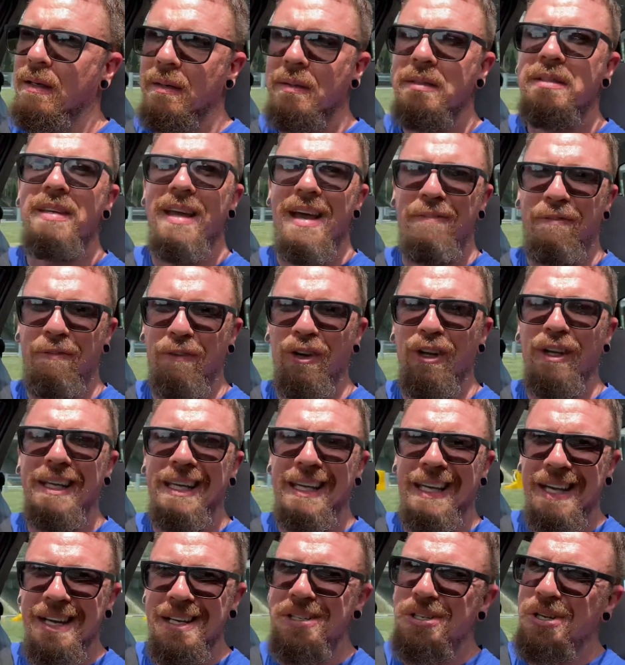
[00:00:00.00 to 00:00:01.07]
Definitely
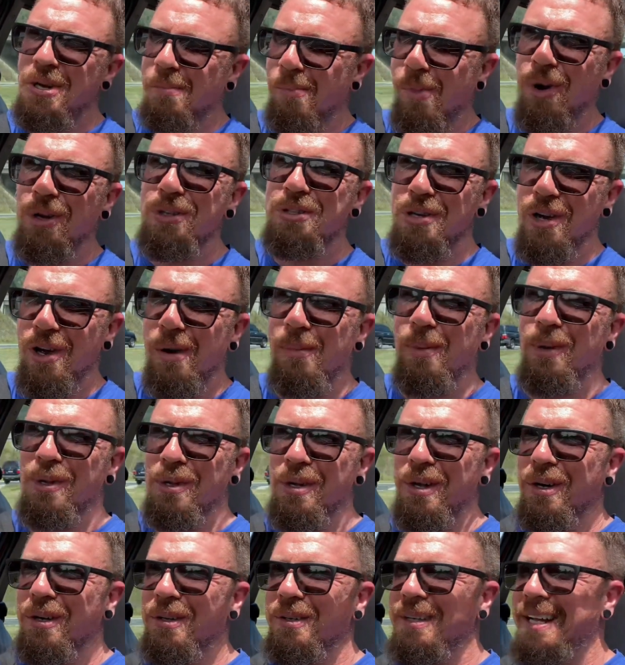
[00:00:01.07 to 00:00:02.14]
hear some more turbo
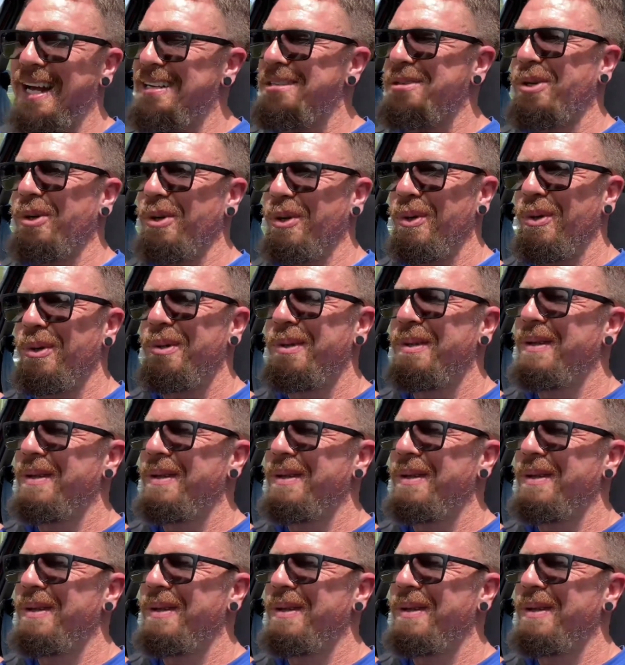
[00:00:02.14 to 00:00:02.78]
though. That's cool.